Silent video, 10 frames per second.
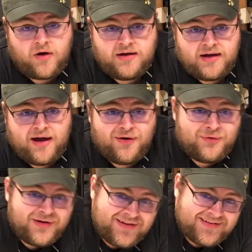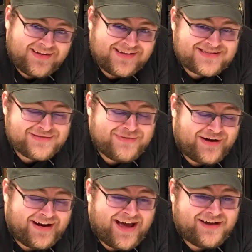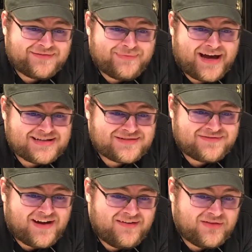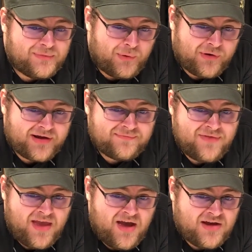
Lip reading: Right now, it's about 5:30 in the morning,